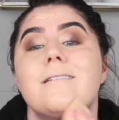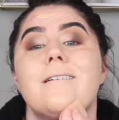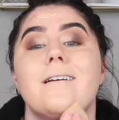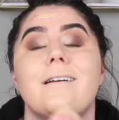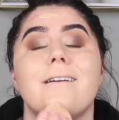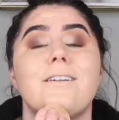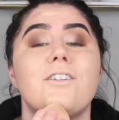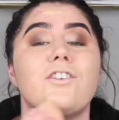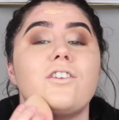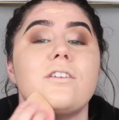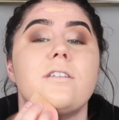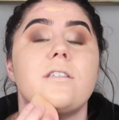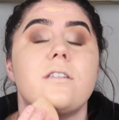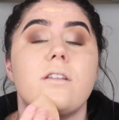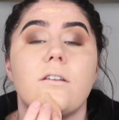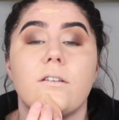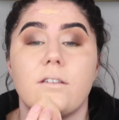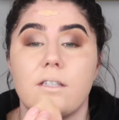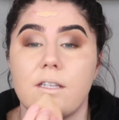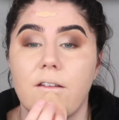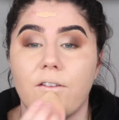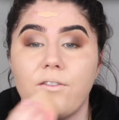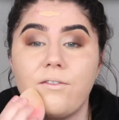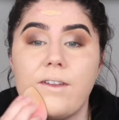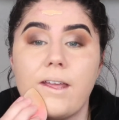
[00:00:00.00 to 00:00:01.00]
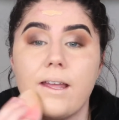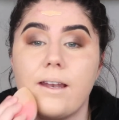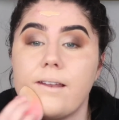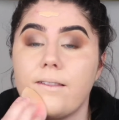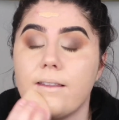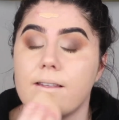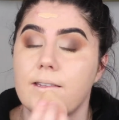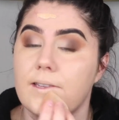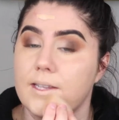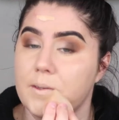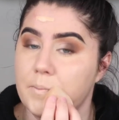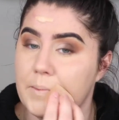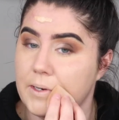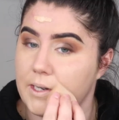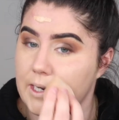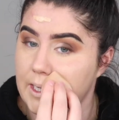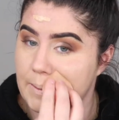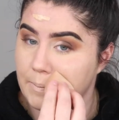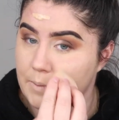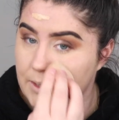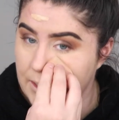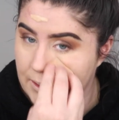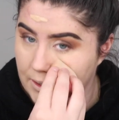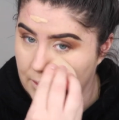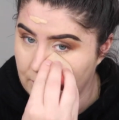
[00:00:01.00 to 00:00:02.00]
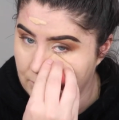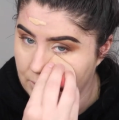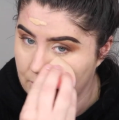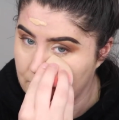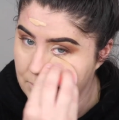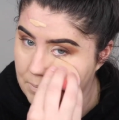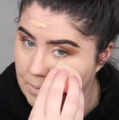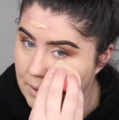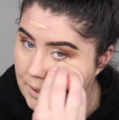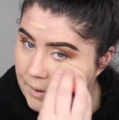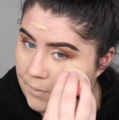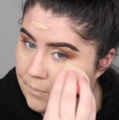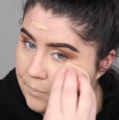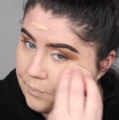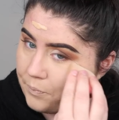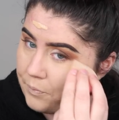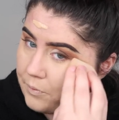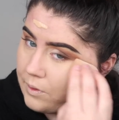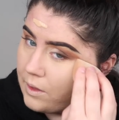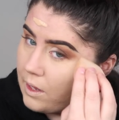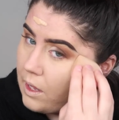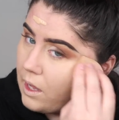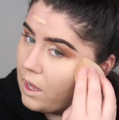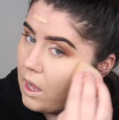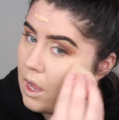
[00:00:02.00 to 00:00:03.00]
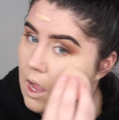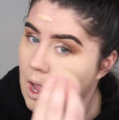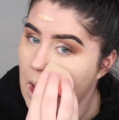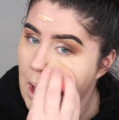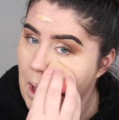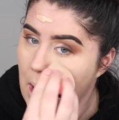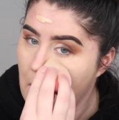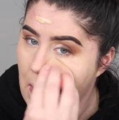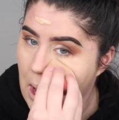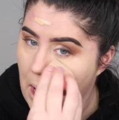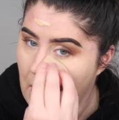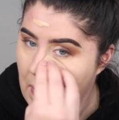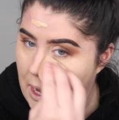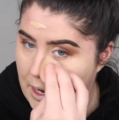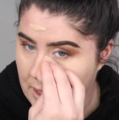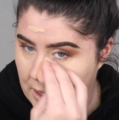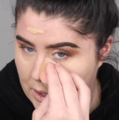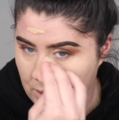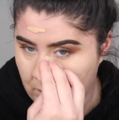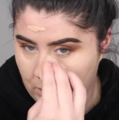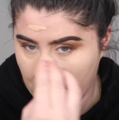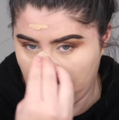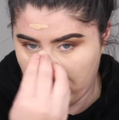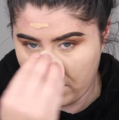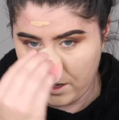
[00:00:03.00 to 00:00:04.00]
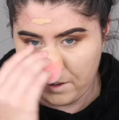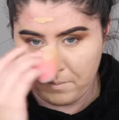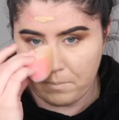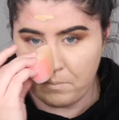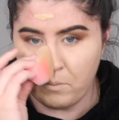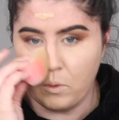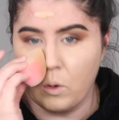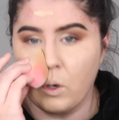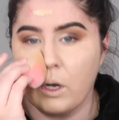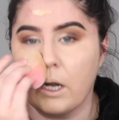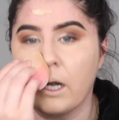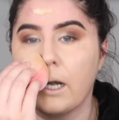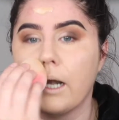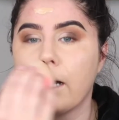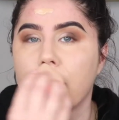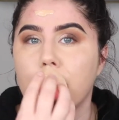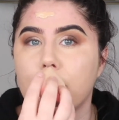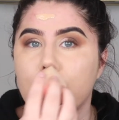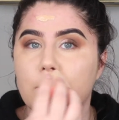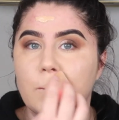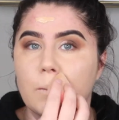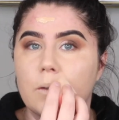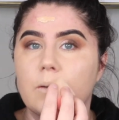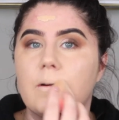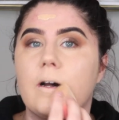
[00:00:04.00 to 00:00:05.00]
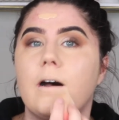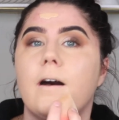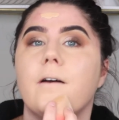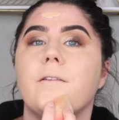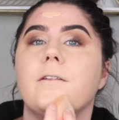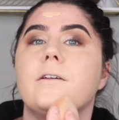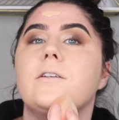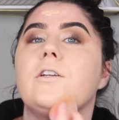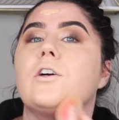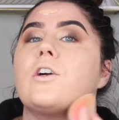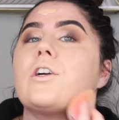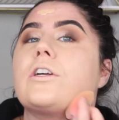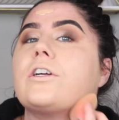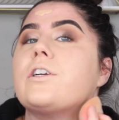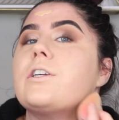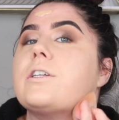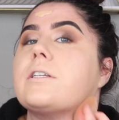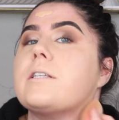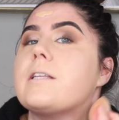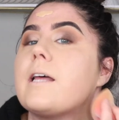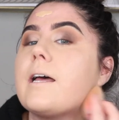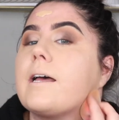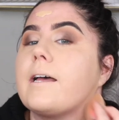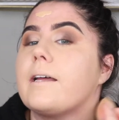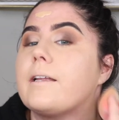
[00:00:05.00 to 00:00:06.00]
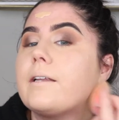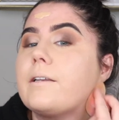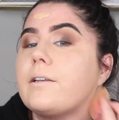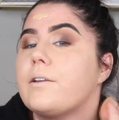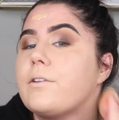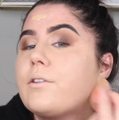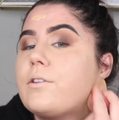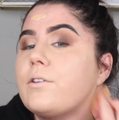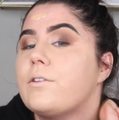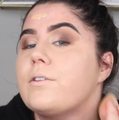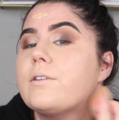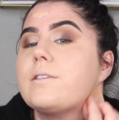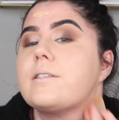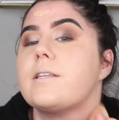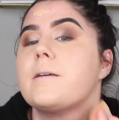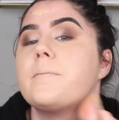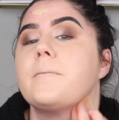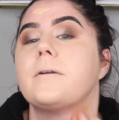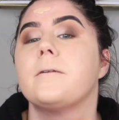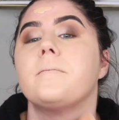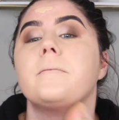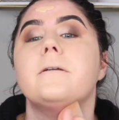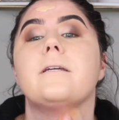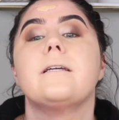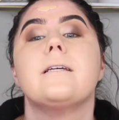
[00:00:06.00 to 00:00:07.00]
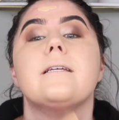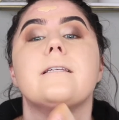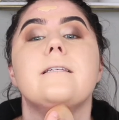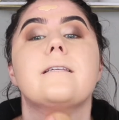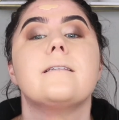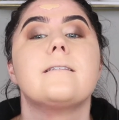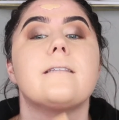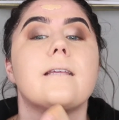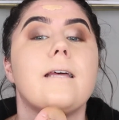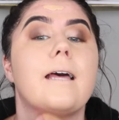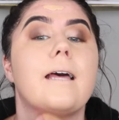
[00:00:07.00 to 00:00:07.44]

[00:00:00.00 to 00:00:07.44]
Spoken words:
I actually still self tan in the summertime too, but I do get more on the darker side through the summer because